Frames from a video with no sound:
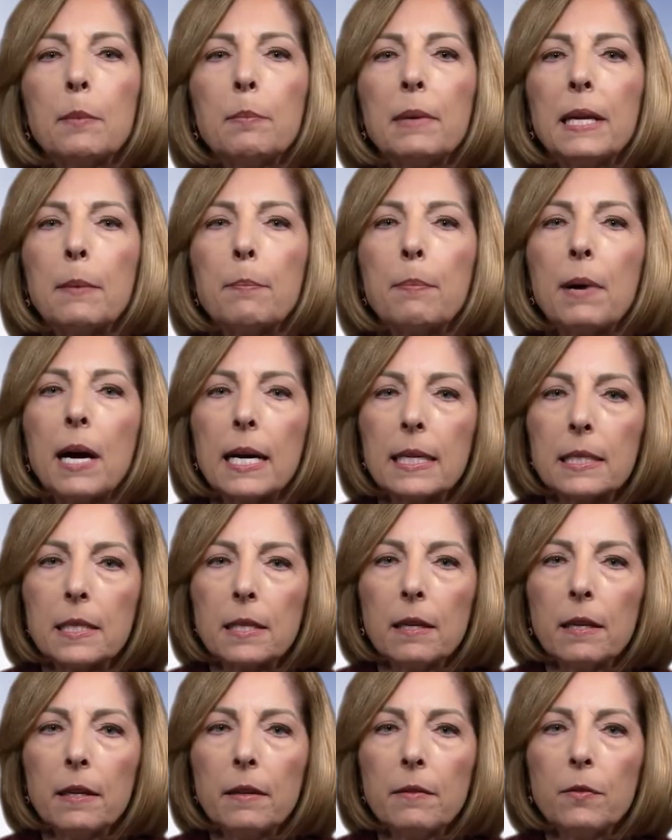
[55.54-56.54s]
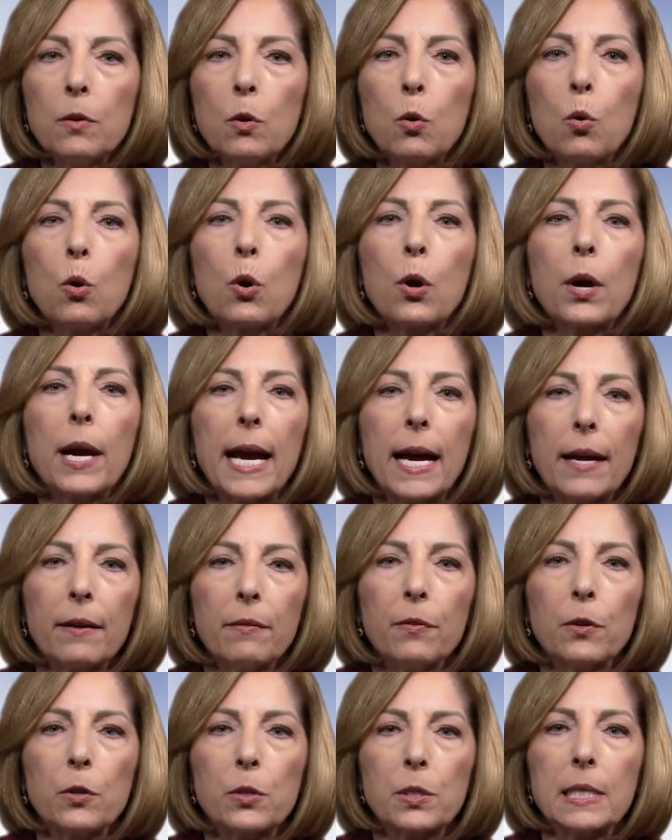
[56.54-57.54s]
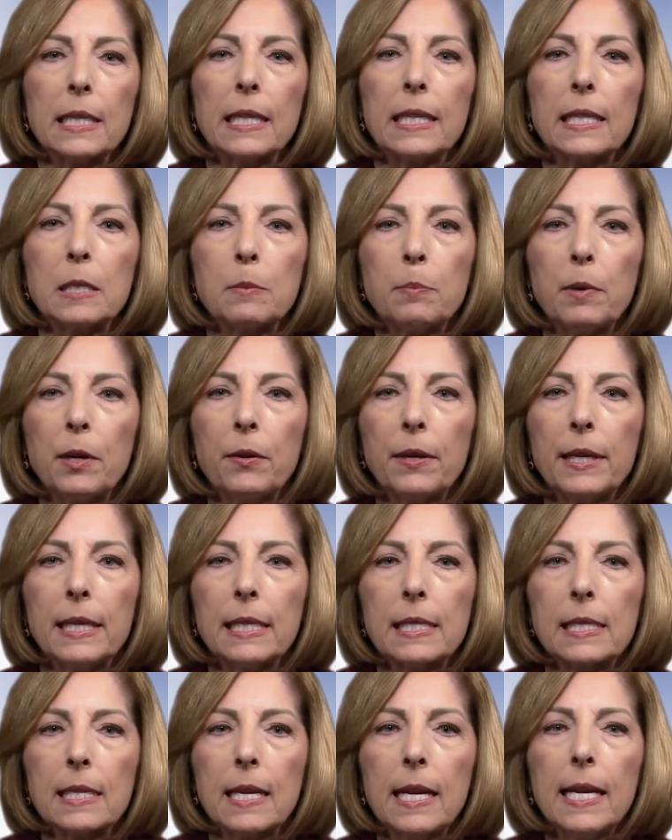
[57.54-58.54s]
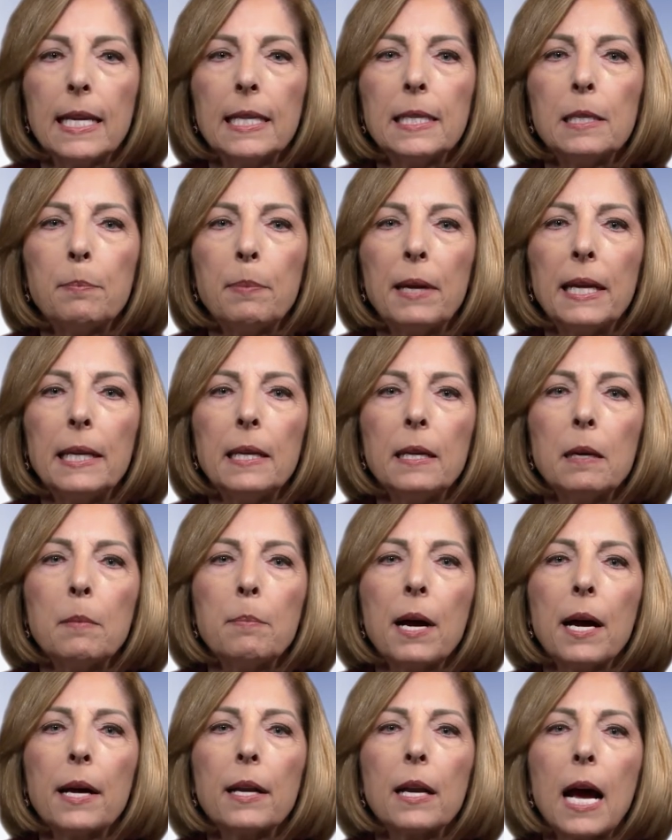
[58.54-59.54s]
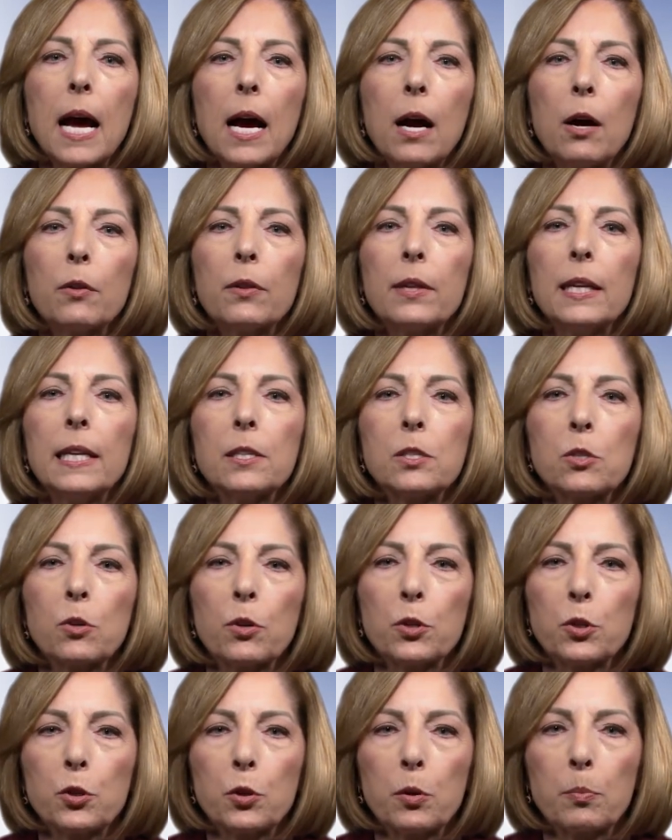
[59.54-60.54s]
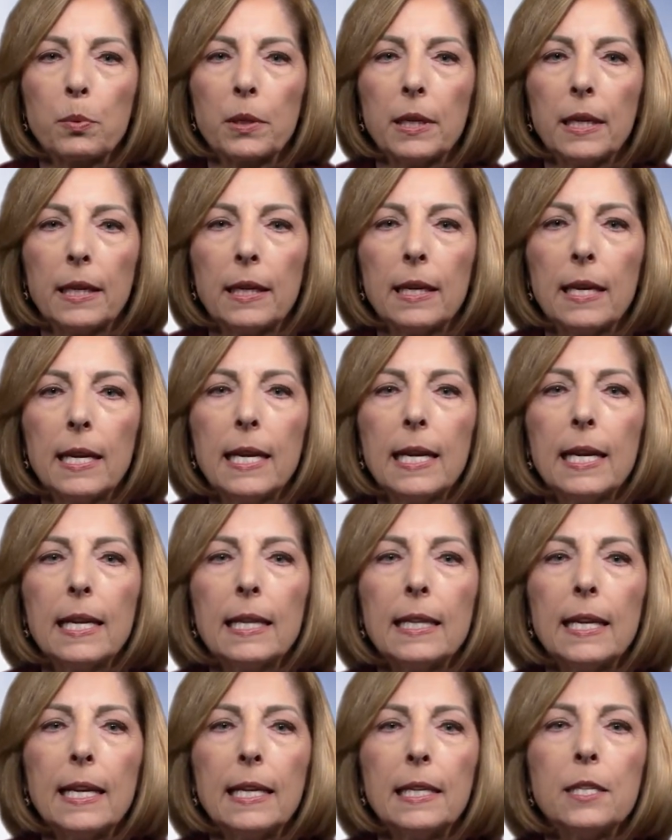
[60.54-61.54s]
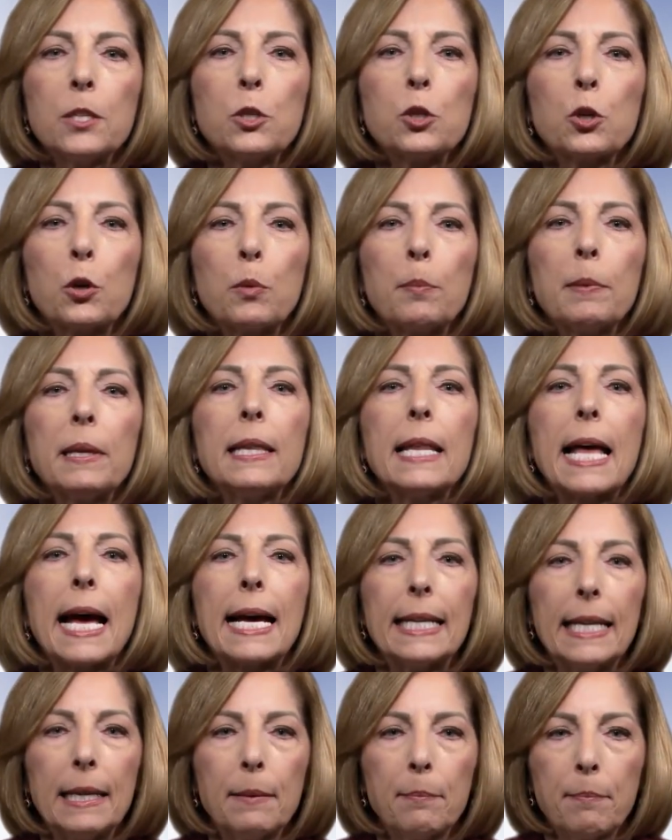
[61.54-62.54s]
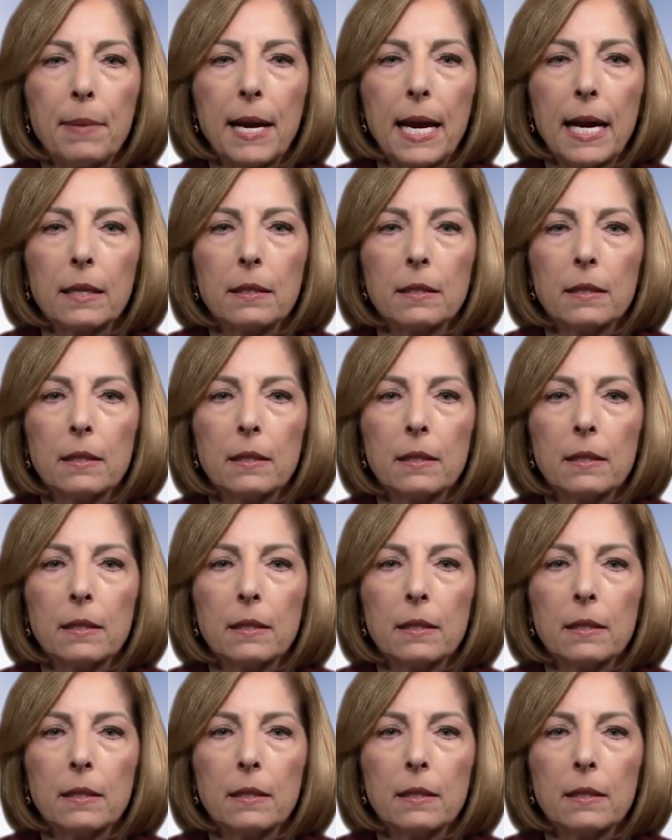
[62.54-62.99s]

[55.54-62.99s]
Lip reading: be a positive or adverse experience. Depending upon how things are interpreted, they determine that impact,